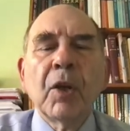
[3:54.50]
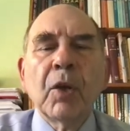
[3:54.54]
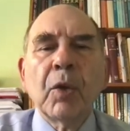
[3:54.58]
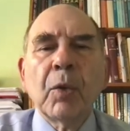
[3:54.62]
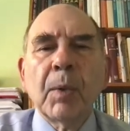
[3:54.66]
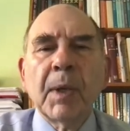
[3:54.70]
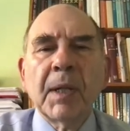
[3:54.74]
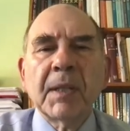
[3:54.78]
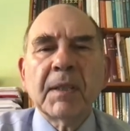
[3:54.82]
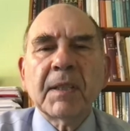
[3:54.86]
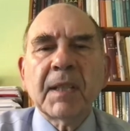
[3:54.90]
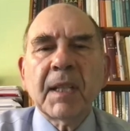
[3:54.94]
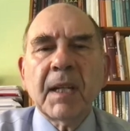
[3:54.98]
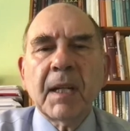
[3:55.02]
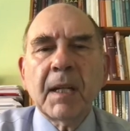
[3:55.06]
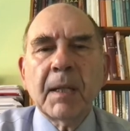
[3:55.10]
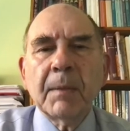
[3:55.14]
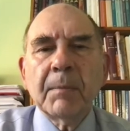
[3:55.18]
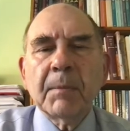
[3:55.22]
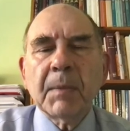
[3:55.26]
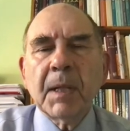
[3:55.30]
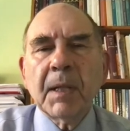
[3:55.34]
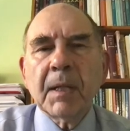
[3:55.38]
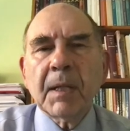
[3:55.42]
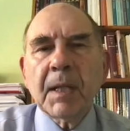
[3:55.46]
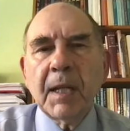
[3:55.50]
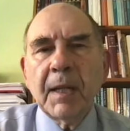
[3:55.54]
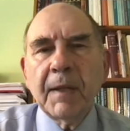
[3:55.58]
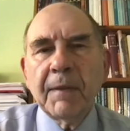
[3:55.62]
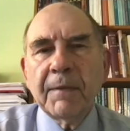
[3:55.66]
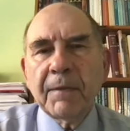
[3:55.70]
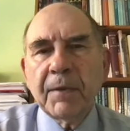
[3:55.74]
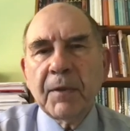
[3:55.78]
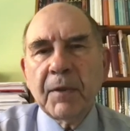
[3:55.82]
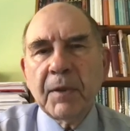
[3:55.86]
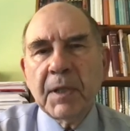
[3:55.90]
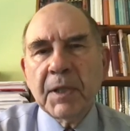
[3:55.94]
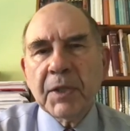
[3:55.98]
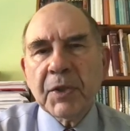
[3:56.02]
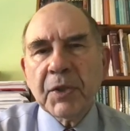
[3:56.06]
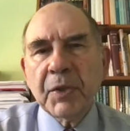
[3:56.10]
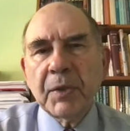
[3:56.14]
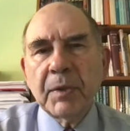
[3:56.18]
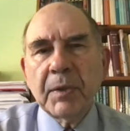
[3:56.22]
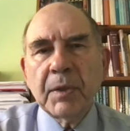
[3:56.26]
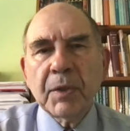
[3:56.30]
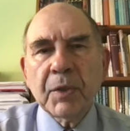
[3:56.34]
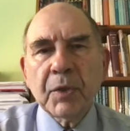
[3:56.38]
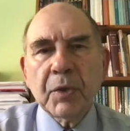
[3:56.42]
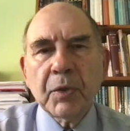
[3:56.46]
when time came for these
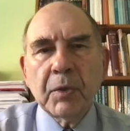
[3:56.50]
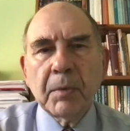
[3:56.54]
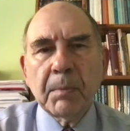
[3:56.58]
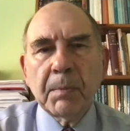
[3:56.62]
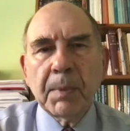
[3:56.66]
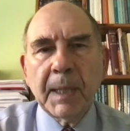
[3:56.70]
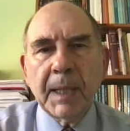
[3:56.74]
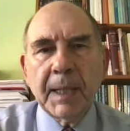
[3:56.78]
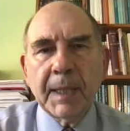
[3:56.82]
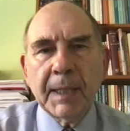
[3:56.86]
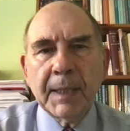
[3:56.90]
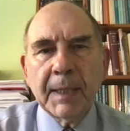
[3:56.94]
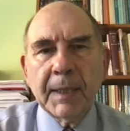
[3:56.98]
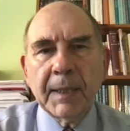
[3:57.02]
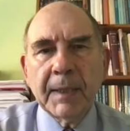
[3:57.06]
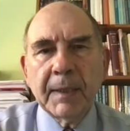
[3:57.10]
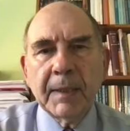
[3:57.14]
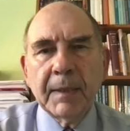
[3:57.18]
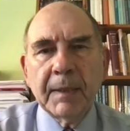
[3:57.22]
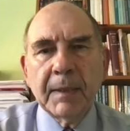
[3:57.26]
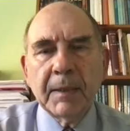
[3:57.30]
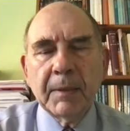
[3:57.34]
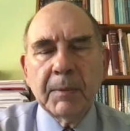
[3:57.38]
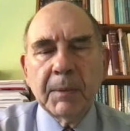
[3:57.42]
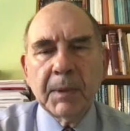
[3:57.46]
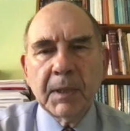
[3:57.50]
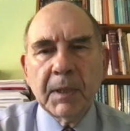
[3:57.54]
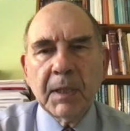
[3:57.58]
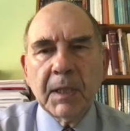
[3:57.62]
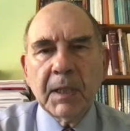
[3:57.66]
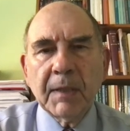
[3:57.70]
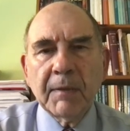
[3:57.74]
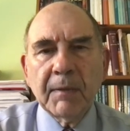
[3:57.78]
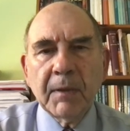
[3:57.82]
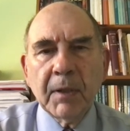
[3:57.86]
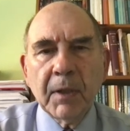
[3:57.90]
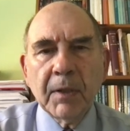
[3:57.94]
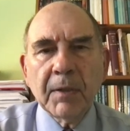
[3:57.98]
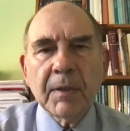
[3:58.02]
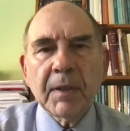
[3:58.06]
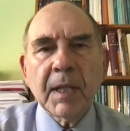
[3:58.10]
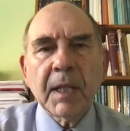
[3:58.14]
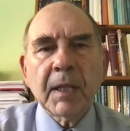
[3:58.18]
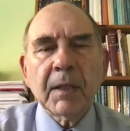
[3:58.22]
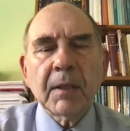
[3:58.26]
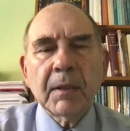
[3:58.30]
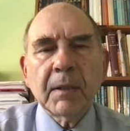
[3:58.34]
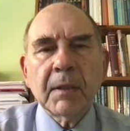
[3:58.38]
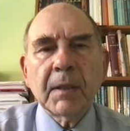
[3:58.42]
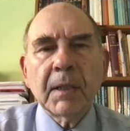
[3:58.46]
students to apply the, what they have learned,
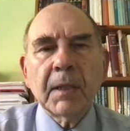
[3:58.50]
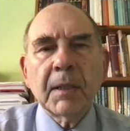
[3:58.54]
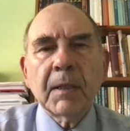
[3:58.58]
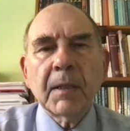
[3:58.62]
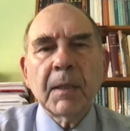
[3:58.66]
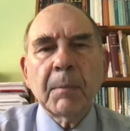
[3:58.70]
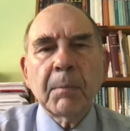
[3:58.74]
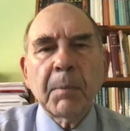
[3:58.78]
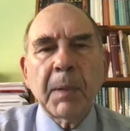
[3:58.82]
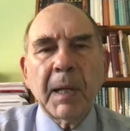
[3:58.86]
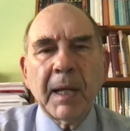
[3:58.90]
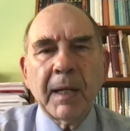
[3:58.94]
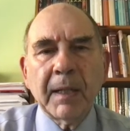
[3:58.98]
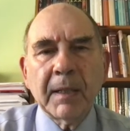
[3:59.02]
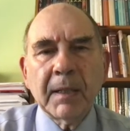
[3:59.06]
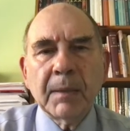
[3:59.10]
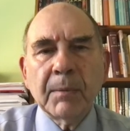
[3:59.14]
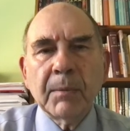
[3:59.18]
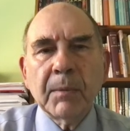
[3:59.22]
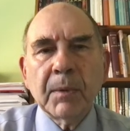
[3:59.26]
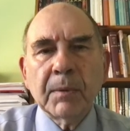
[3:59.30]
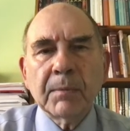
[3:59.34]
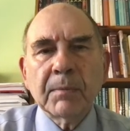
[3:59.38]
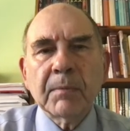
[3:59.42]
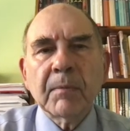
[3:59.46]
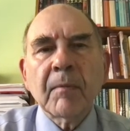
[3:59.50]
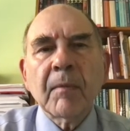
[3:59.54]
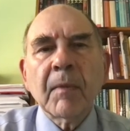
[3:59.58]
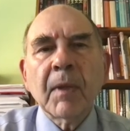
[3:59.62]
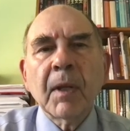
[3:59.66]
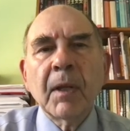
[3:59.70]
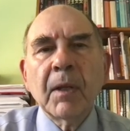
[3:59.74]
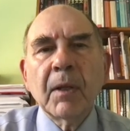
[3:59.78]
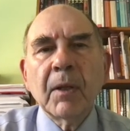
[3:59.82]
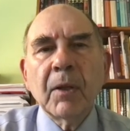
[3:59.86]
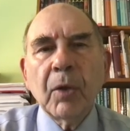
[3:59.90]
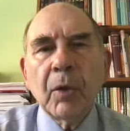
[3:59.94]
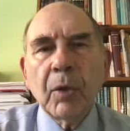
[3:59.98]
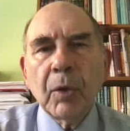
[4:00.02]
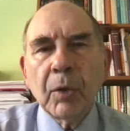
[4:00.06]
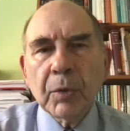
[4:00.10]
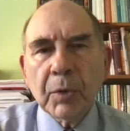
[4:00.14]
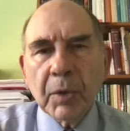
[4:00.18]
they, they apply them all